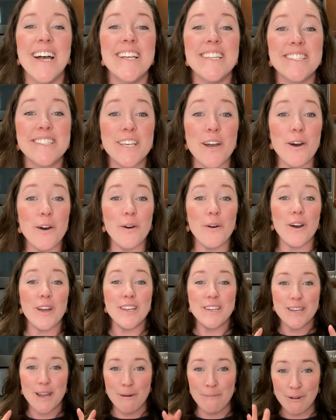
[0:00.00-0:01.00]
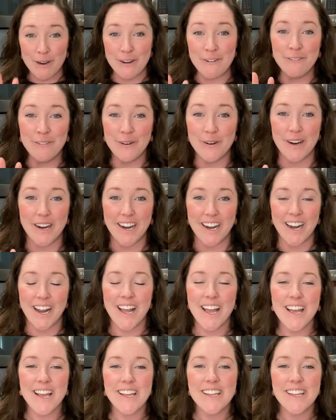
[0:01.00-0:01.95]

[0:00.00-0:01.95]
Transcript: So number four,